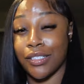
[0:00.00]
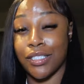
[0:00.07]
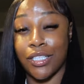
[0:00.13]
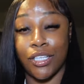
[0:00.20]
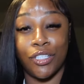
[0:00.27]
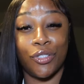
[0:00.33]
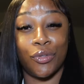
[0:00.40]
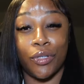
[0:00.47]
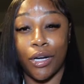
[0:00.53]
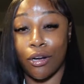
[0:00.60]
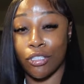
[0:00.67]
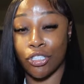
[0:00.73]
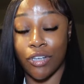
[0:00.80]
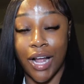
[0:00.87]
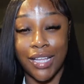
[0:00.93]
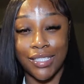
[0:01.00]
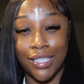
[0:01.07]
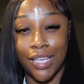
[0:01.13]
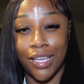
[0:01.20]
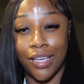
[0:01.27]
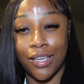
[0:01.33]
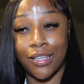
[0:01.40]
to do it on dry
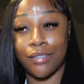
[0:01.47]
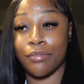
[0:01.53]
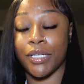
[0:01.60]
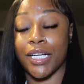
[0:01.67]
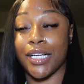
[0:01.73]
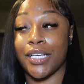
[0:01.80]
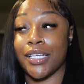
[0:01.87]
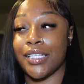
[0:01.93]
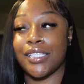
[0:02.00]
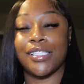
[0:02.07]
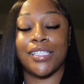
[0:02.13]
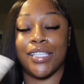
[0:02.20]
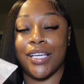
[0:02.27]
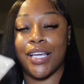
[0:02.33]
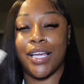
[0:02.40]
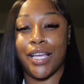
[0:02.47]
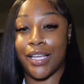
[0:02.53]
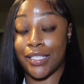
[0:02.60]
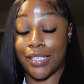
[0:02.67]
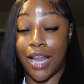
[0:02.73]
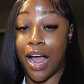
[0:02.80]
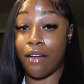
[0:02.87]
skin because
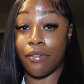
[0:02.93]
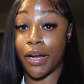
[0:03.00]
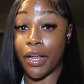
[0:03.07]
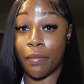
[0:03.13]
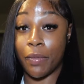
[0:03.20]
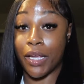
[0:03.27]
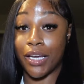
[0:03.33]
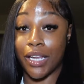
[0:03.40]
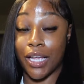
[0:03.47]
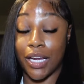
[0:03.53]
it's not recommended.